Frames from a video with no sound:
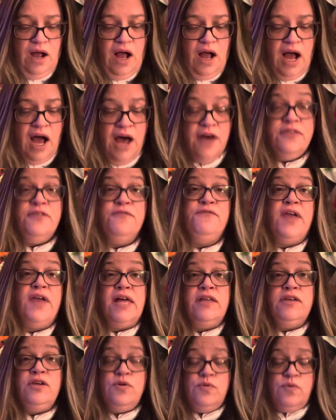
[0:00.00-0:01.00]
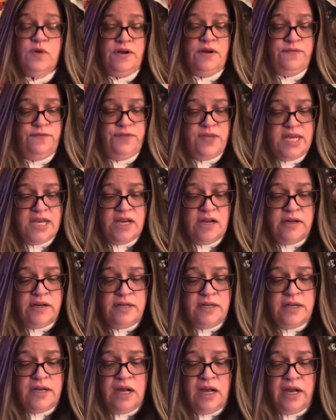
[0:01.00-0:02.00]
Uh, the value of the
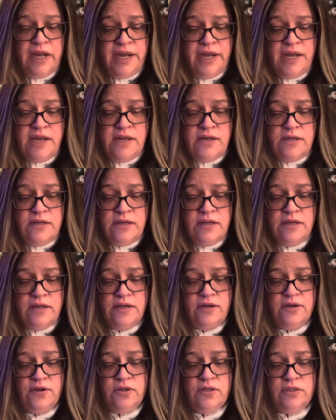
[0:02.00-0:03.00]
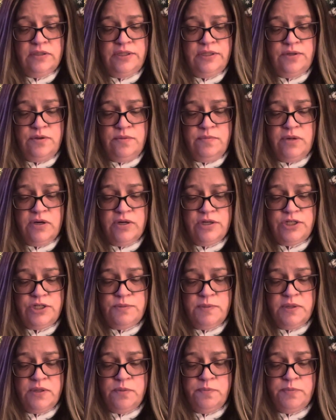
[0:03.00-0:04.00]
unhide little
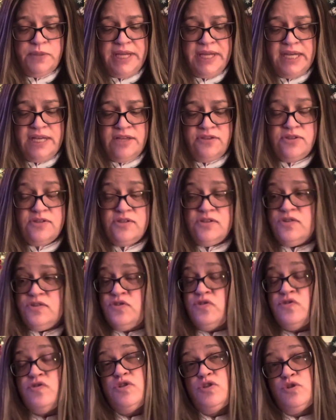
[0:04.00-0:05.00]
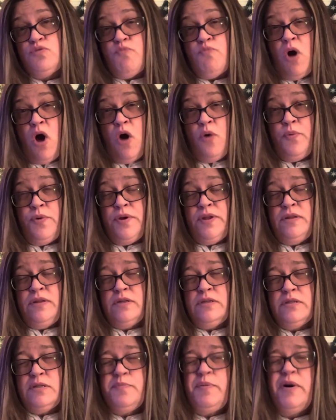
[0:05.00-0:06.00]
marshmallow blanket, this is the small one
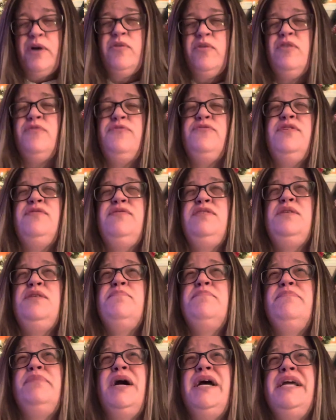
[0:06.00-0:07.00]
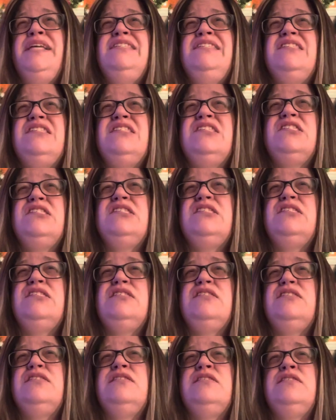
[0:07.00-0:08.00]
that's about 50 by
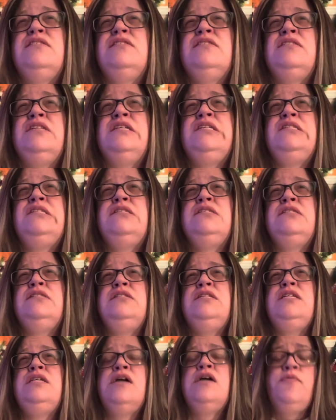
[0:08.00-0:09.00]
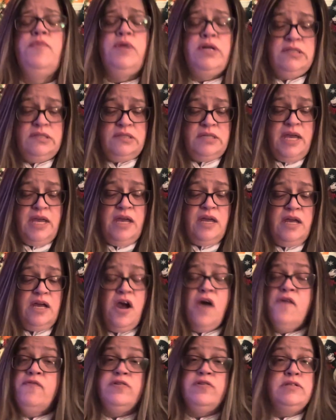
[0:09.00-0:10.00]
60, I wanna say, it
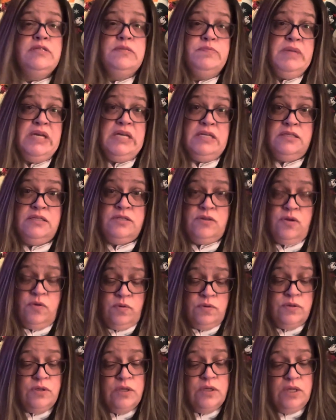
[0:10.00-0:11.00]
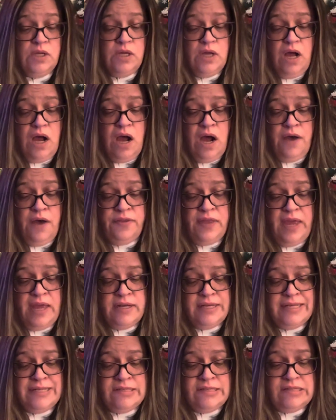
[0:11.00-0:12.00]
covers me. So uh,
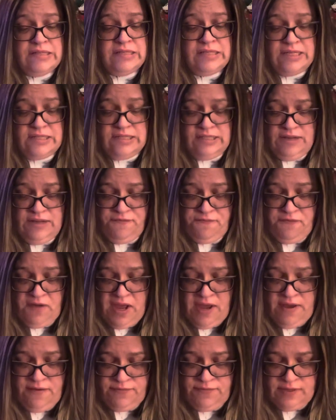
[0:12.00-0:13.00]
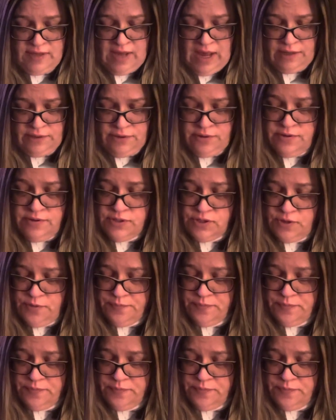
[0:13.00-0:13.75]
that is $65.